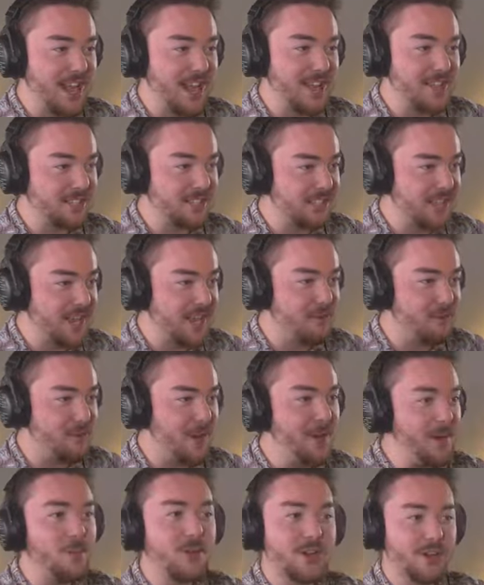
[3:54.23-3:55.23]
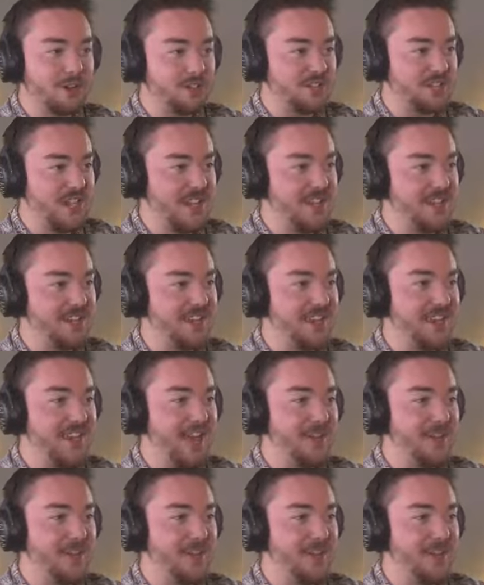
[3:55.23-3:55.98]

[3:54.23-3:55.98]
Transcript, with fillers: kind of stand right where you're standing.